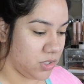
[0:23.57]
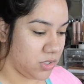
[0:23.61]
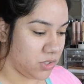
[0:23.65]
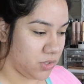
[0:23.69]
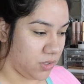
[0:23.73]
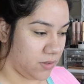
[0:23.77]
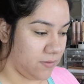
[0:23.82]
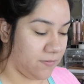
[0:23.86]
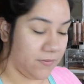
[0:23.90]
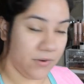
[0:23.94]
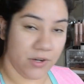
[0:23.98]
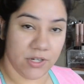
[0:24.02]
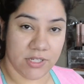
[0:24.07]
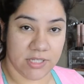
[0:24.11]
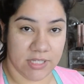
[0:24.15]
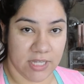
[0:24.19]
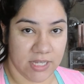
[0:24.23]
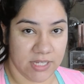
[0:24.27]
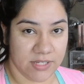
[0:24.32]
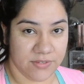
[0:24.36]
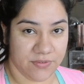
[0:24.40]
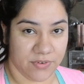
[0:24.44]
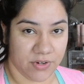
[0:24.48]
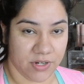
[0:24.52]
So the first
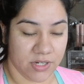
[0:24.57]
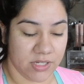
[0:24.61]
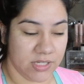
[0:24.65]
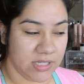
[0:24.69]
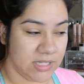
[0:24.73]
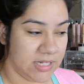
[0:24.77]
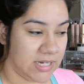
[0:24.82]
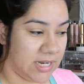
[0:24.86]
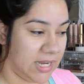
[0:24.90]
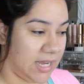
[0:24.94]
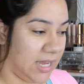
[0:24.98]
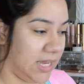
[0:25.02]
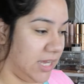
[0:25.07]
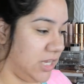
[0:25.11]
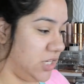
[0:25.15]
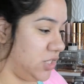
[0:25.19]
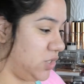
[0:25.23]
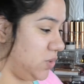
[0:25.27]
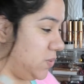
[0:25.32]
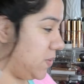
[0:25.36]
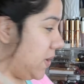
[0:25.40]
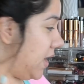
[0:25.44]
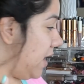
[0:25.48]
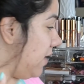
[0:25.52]
things first, I
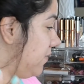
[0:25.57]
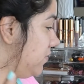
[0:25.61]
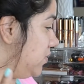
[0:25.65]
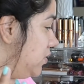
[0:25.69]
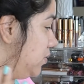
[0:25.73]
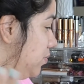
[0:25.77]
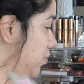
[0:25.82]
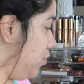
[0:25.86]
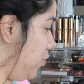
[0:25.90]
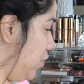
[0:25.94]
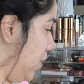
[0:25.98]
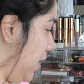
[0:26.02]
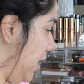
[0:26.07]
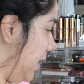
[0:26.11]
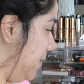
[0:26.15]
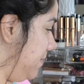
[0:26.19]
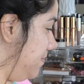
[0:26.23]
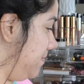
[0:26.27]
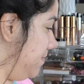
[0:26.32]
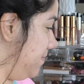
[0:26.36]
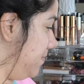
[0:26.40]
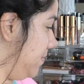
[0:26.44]
do have to prime.